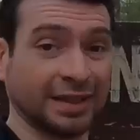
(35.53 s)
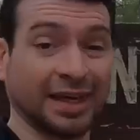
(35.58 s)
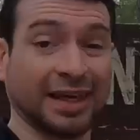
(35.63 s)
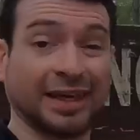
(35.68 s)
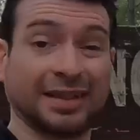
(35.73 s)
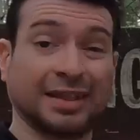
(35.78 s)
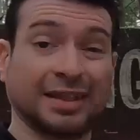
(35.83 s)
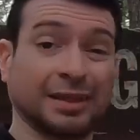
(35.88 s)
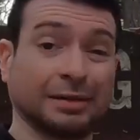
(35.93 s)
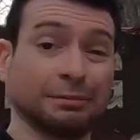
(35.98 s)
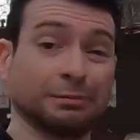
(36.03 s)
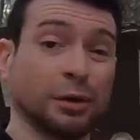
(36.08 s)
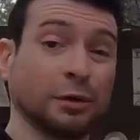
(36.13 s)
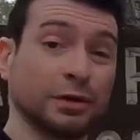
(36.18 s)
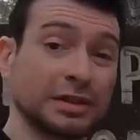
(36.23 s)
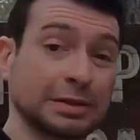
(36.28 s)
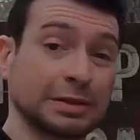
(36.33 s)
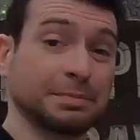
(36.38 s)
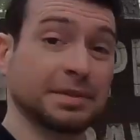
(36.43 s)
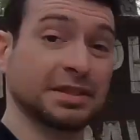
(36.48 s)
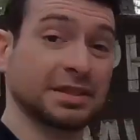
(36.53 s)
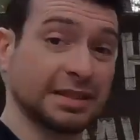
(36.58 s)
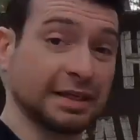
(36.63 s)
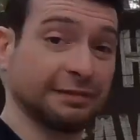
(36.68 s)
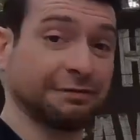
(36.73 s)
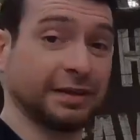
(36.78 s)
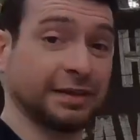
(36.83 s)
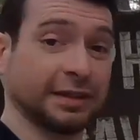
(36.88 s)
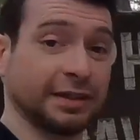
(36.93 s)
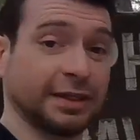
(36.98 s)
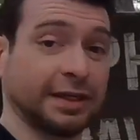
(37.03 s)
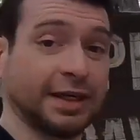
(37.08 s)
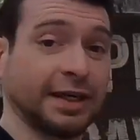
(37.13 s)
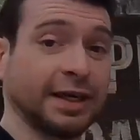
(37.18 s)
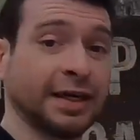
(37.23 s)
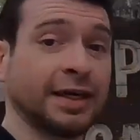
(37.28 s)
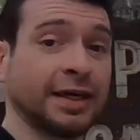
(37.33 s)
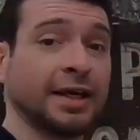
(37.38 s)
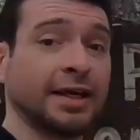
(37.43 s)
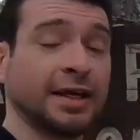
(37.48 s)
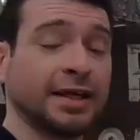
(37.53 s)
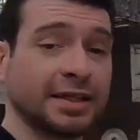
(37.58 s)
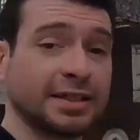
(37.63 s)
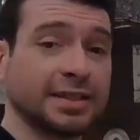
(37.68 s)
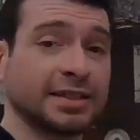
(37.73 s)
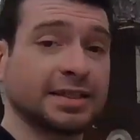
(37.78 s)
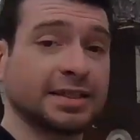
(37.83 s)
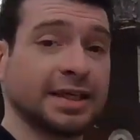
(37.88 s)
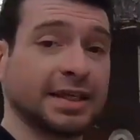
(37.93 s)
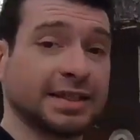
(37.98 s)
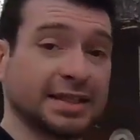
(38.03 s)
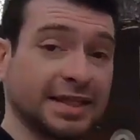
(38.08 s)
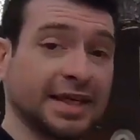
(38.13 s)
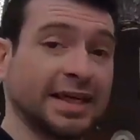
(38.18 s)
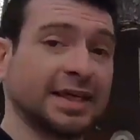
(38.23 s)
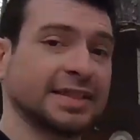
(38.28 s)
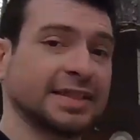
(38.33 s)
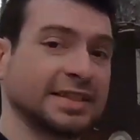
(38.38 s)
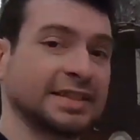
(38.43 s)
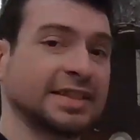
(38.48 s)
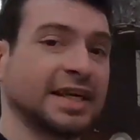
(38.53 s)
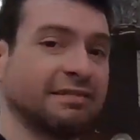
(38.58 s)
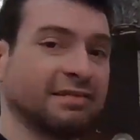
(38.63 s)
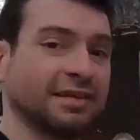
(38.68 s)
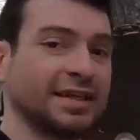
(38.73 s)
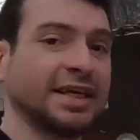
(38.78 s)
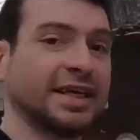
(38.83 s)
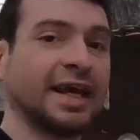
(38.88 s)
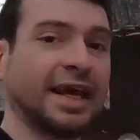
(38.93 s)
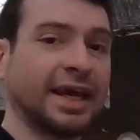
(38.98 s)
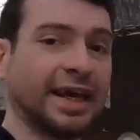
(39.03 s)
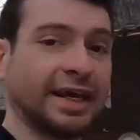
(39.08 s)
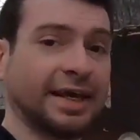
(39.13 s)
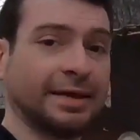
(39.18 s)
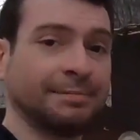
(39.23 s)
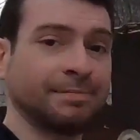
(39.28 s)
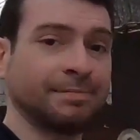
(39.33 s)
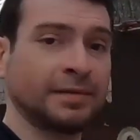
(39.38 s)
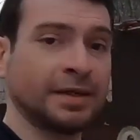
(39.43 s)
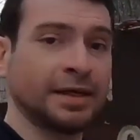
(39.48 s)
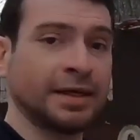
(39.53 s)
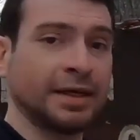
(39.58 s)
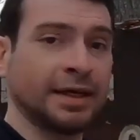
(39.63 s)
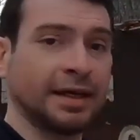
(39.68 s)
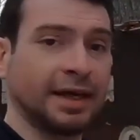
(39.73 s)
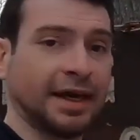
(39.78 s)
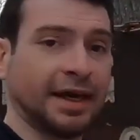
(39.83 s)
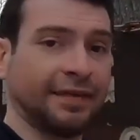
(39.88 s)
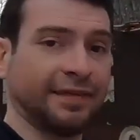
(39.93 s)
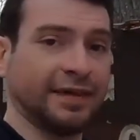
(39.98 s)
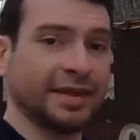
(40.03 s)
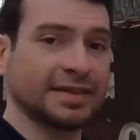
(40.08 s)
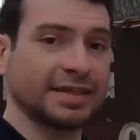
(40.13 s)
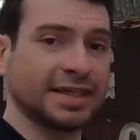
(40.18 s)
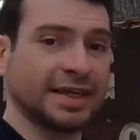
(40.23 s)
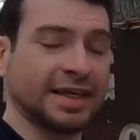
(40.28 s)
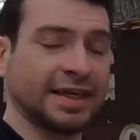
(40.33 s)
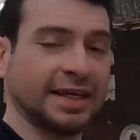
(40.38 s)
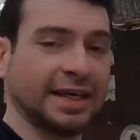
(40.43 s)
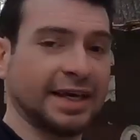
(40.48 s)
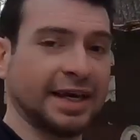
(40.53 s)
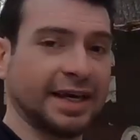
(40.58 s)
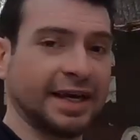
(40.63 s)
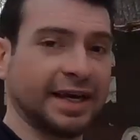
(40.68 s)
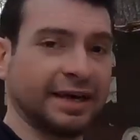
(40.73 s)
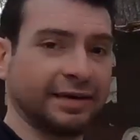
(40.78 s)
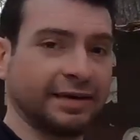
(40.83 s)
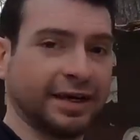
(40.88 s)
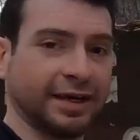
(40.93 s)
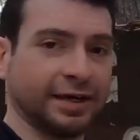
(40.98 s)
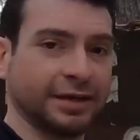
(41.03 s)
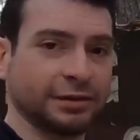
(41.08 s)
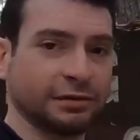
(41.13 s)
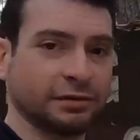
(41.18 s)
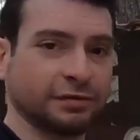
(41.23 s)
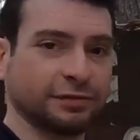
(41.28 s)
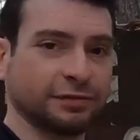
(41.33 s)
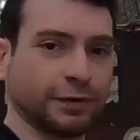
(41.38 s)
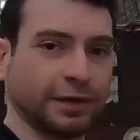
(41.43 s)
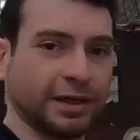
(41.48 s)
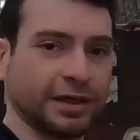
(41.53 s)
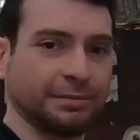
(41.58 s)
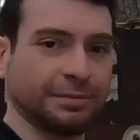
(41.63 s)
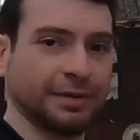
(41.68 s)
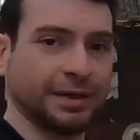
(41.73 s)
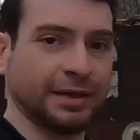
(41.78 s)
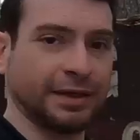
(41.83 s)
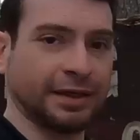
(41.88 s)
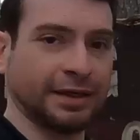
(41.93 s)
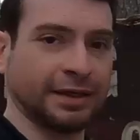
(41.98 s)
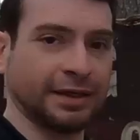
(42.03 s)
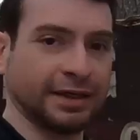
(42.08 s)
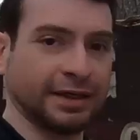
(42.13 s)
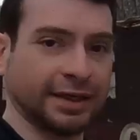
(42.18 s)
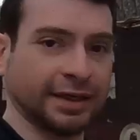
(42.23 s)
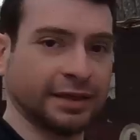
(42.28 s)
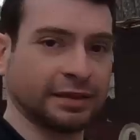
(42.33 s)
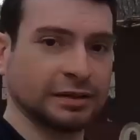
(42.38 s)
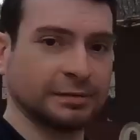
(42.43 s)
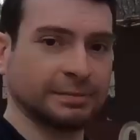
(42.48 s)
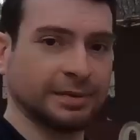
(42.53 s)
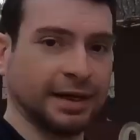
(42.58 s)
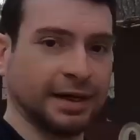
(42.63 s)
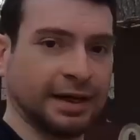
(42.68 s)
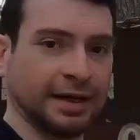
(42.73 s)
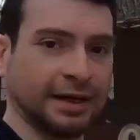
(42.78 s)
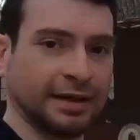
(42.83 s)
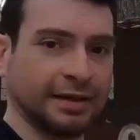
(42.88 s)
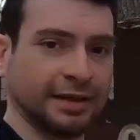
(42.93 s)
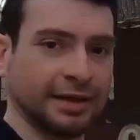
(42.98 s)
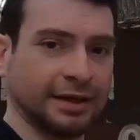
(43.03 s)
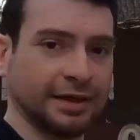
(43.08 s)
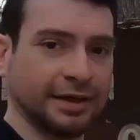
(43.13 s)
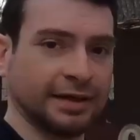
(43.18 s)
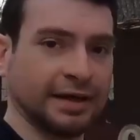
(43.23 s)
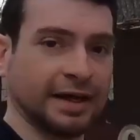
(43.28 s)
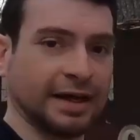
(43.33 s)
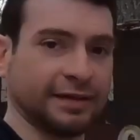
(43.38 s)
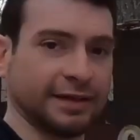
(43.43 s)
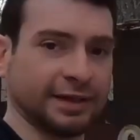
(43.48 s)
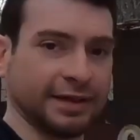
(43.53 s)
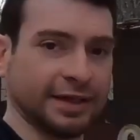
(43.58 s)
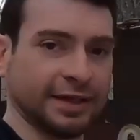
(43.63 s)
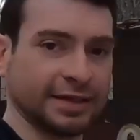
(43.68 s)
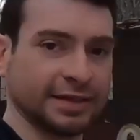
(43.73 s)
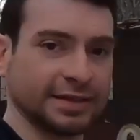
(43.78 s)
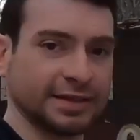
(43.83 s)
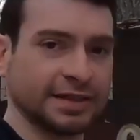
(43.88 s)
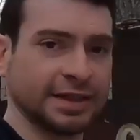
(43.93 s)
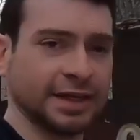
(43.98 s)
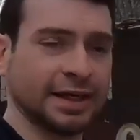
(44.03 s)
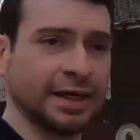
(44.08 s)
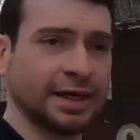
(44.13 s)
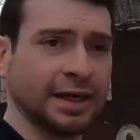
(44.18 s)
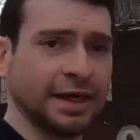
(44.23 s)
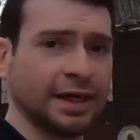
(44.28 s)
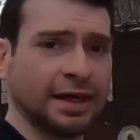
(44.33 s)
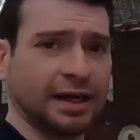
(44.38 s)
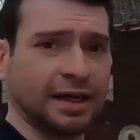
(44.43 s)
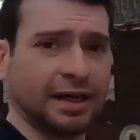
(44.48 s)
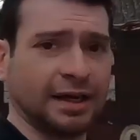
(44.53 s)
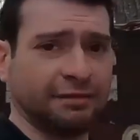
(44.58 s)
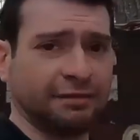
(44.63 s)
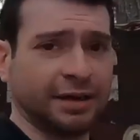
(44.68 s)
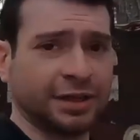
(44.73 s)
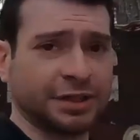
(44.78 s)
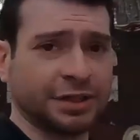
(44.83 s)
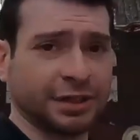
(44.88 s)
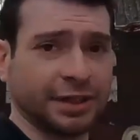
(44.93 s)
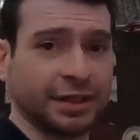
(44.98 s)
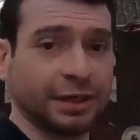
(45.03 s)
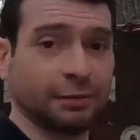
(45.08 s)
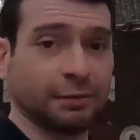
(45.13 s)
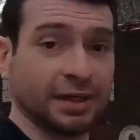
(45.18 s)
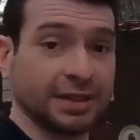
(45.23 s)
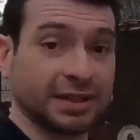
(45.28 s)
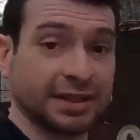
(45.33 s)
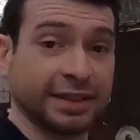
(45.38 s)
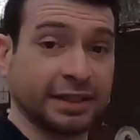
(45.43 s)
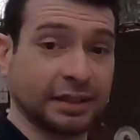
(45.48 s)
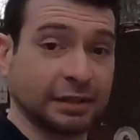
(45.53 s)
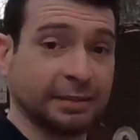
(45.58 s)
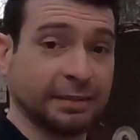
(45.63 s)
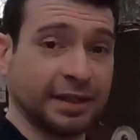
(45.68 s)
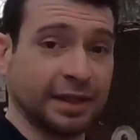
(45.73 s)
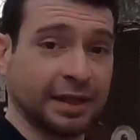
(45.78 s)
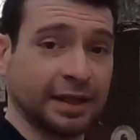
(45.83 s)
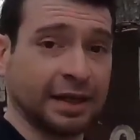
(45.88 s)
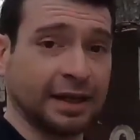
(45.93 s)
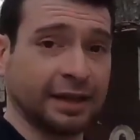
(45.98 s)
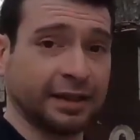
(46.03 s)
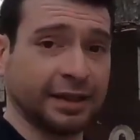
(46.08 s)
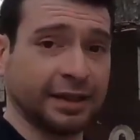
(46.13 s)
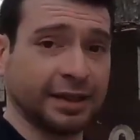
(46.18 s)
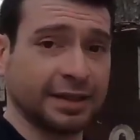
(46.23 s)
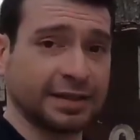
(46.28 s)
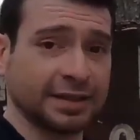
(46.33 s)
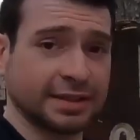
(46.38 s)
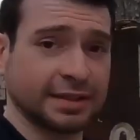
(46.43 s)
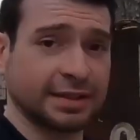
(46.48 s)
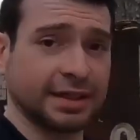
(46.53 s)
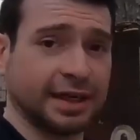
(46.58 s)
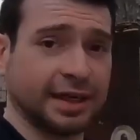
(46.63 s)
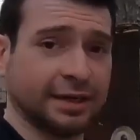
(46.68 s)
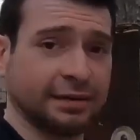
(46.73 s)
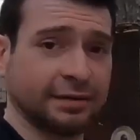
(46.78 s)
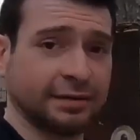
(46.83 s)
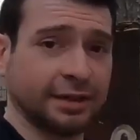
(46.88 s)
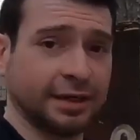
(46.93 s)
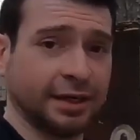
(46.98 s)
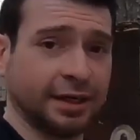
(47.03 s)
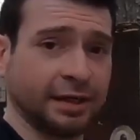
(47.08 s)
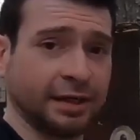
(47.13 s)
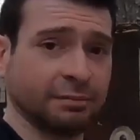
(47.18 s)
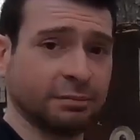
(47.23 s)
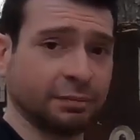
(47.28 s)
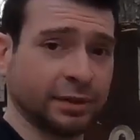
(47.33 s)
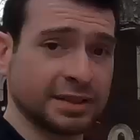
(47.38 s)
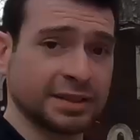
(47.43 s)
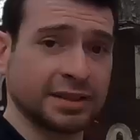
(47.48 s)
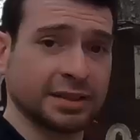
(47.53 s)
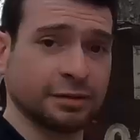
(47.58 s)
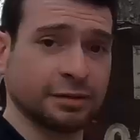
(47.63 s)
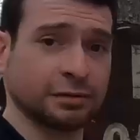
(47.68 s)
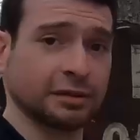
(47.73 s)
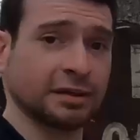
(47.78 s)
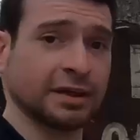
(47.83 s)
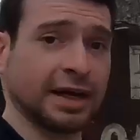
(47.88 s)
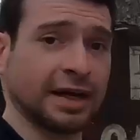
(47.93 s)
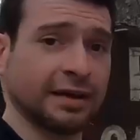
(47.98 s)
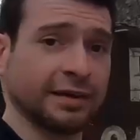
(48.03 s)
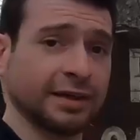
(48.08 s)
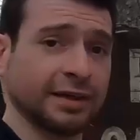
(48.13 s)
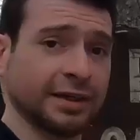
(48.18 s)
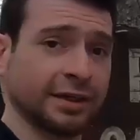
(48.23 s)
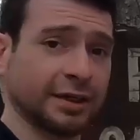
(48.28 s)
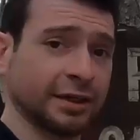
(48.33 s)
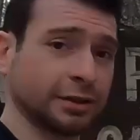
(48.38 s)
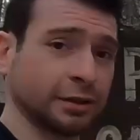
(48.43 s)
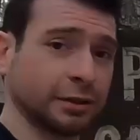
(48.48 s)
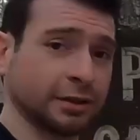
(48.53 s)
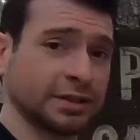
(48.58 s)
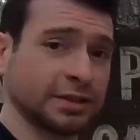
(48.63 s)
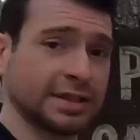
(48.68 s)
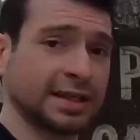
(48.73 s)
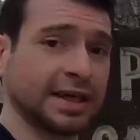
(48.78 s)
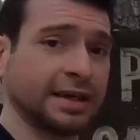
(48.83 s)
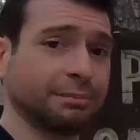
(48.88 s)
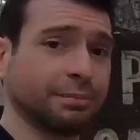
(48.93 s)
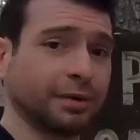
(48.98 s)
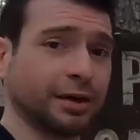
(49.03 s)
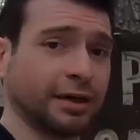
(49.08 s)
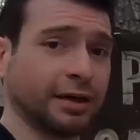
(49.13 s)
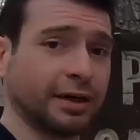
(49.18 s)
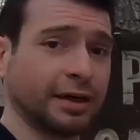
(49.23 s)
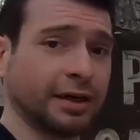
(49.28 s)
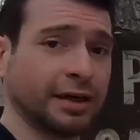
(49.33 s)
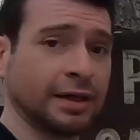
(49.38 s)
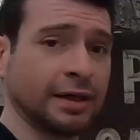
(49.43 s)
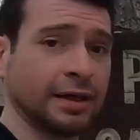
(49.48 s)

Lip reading: I think most specifically 1678. And they say he hid out here to avoid being killed by the colonists. Eventually he was killed by the colonists down in Bristol, Rhode Island, near Cold State Park.